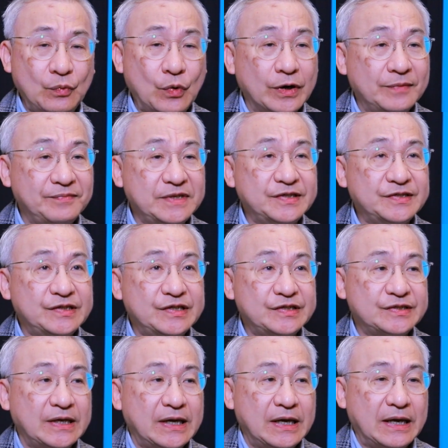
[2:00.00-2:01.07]
volume
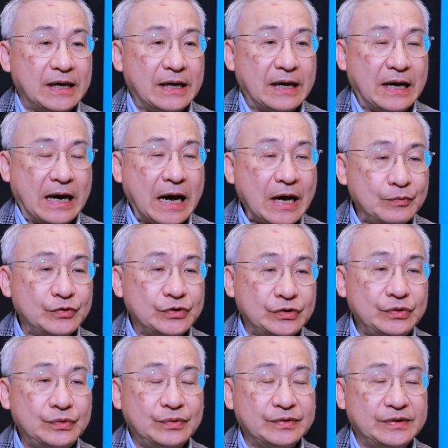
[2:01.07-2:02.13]
disease, I would
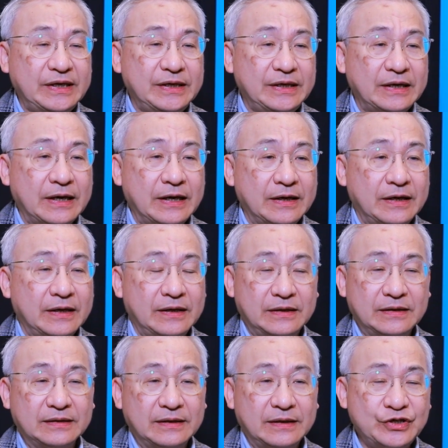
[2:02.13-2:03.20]
do the
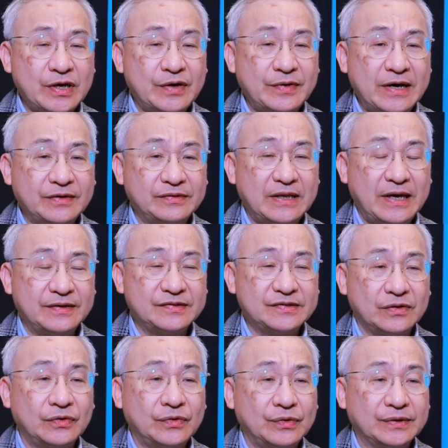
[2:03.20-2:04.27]
HRR test
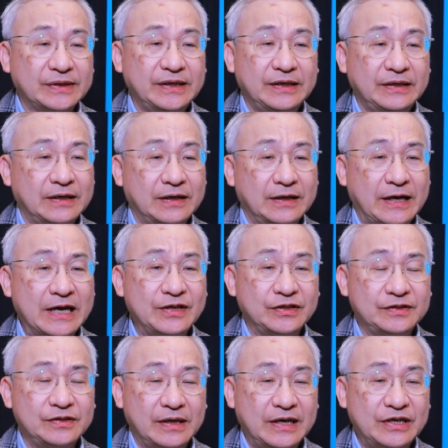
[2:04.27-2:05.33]
or the
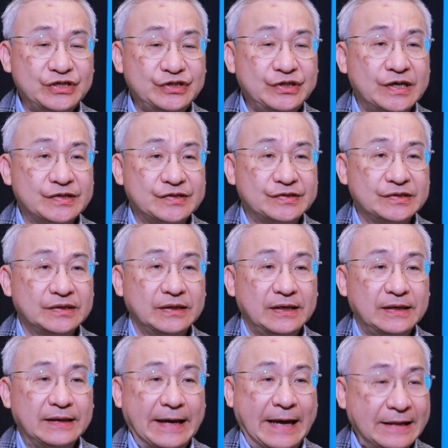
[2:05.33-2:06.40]
NGS
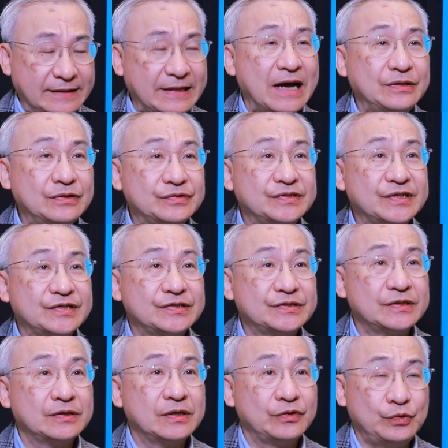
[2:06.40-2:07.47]
at diagnosis
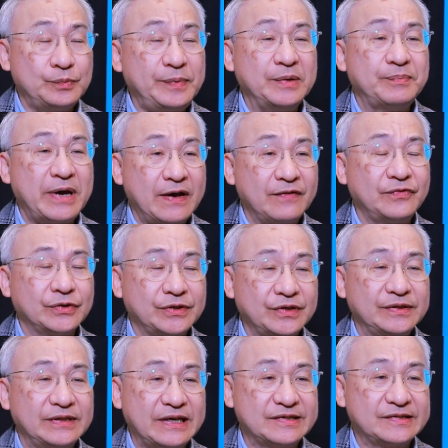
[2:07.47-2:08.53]
to prepare for the
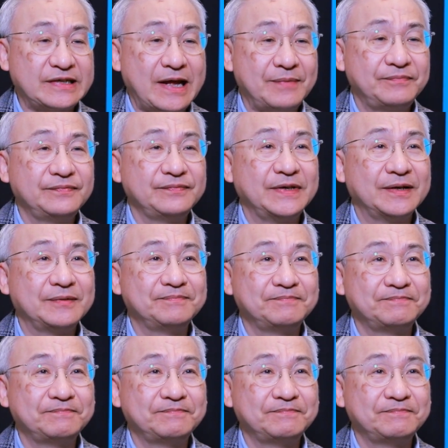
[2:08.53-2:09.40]
next step. Yeah.